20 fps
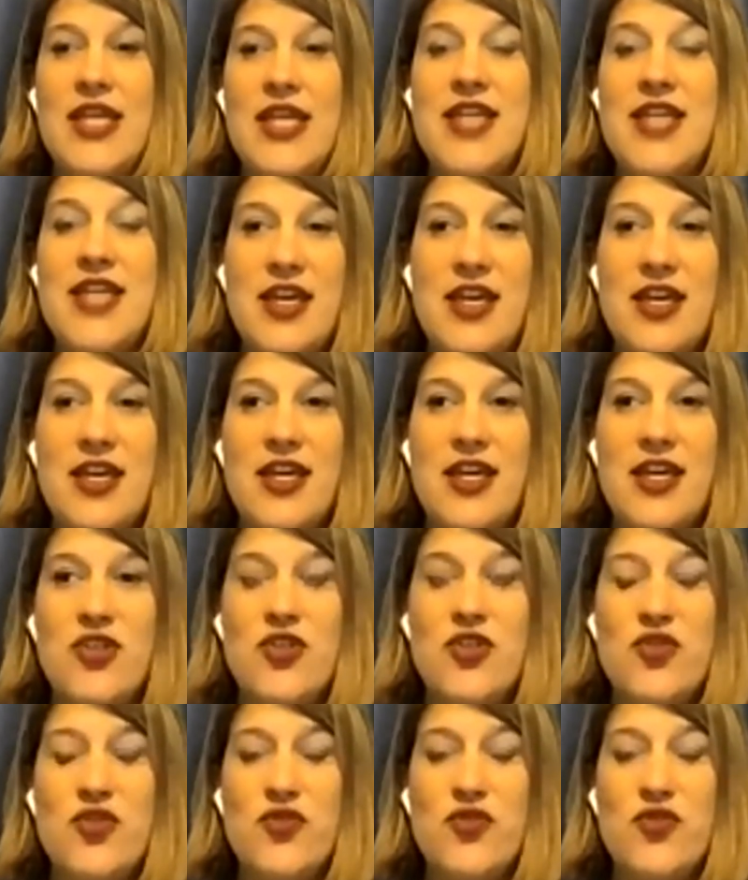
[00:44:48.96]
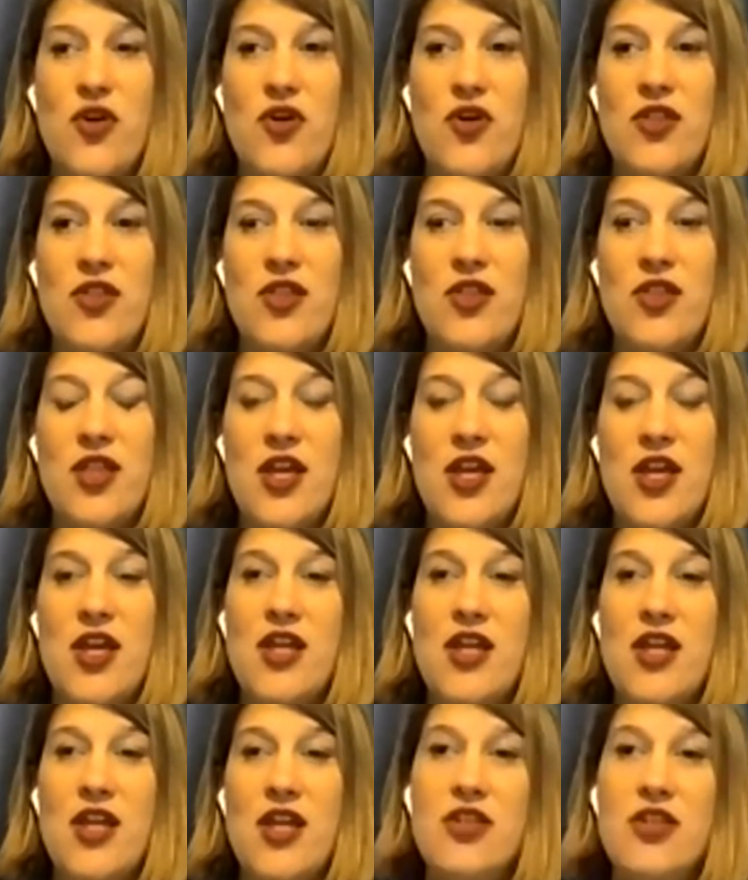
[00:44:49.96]
Take control,
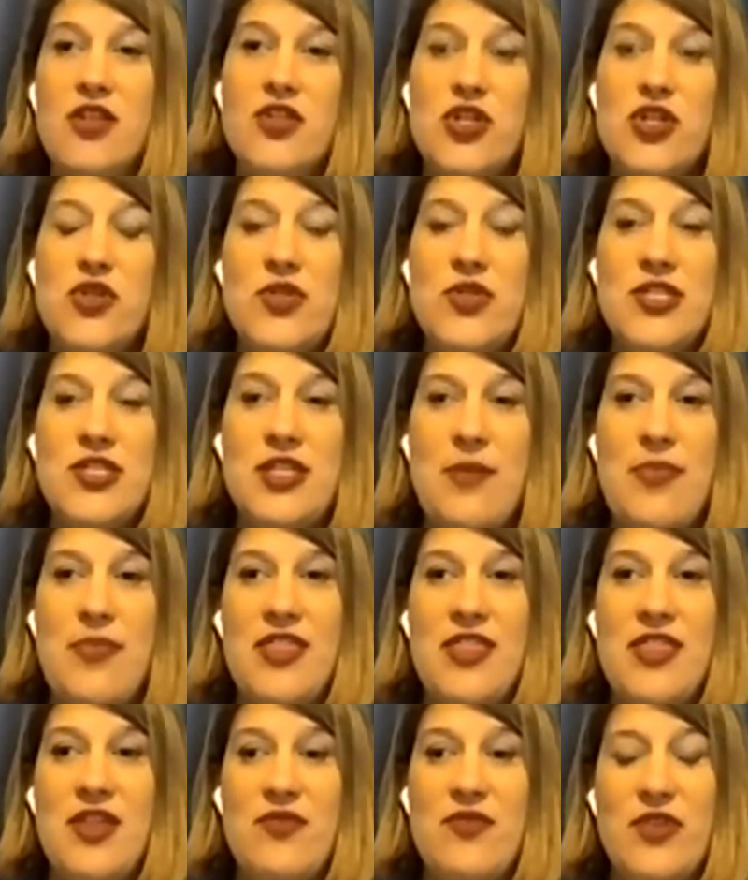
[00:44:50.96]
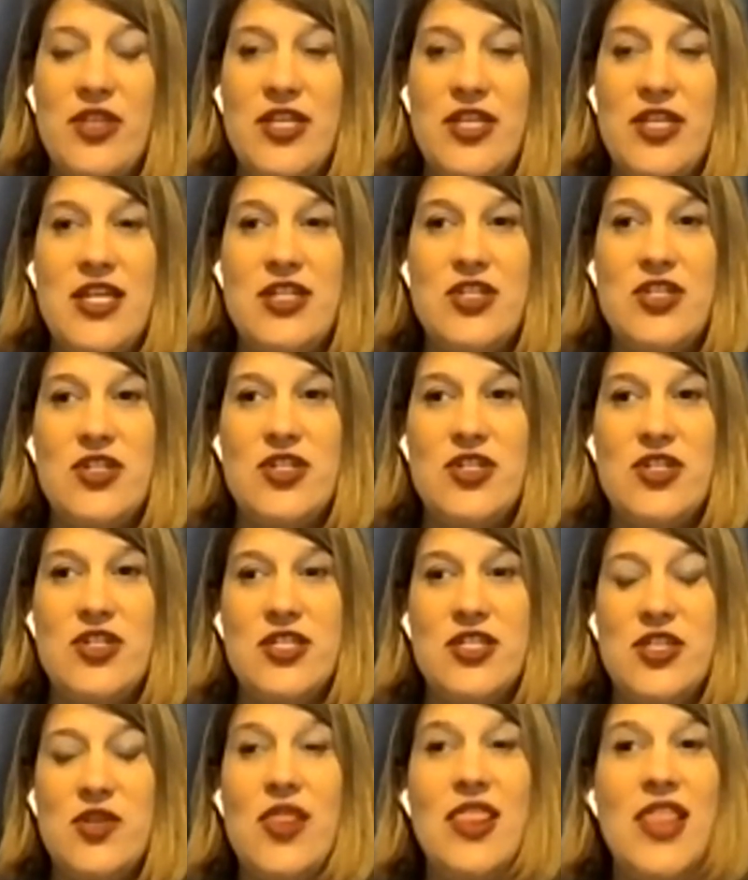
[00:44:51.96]
choose something that really interests
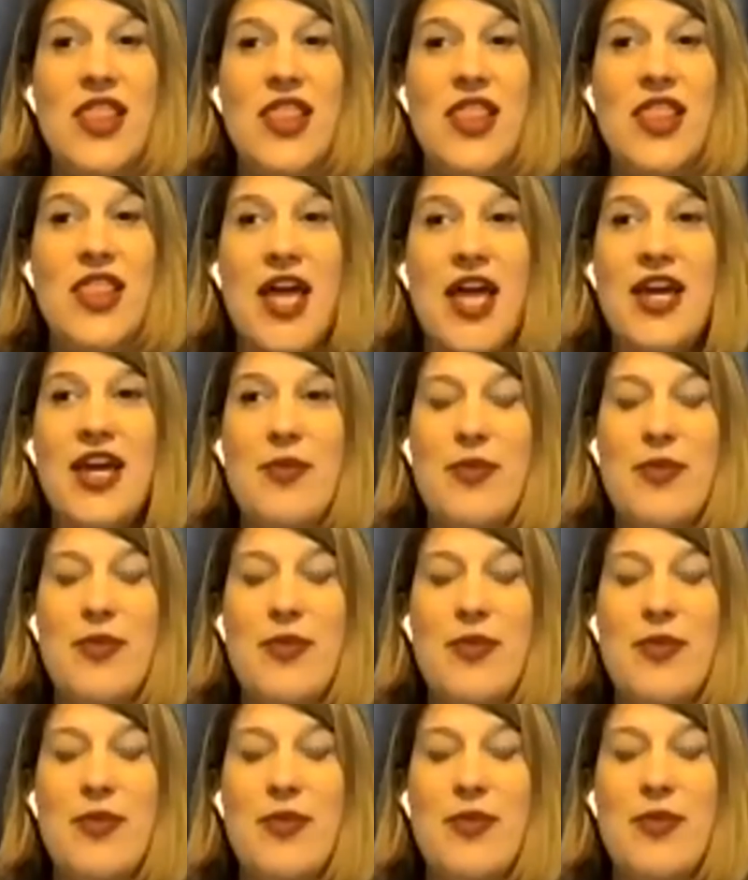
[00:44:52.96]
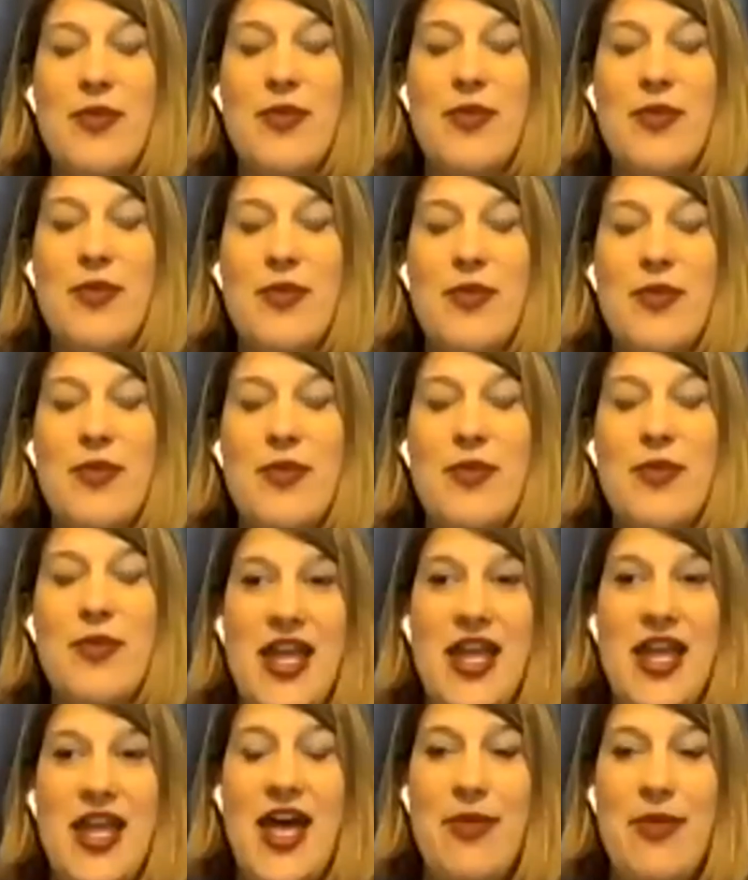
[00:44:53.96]
you, like a book club, and make it
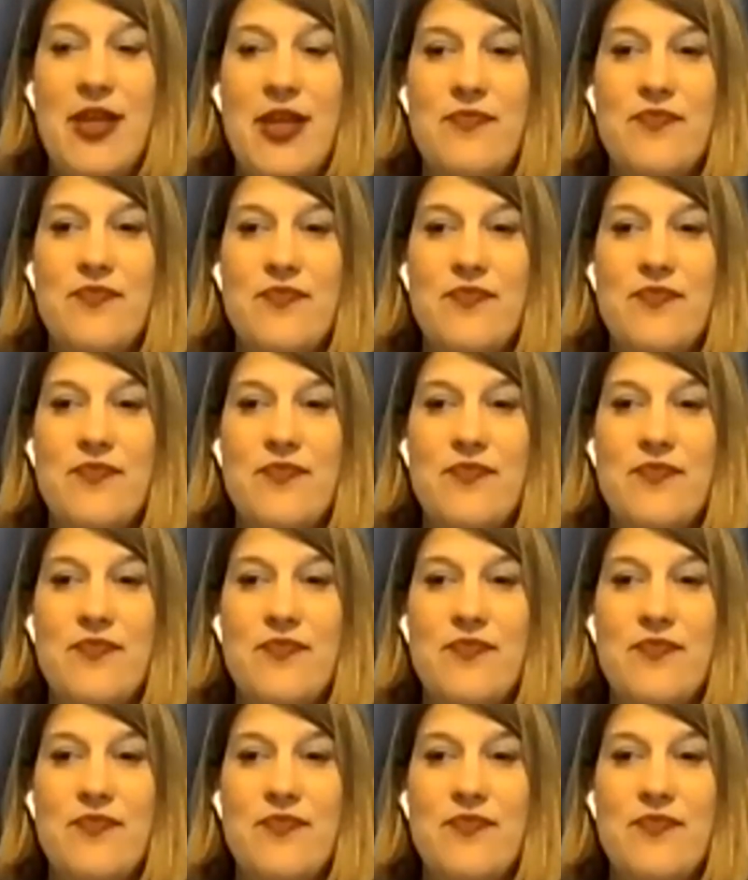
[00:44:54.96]
happen.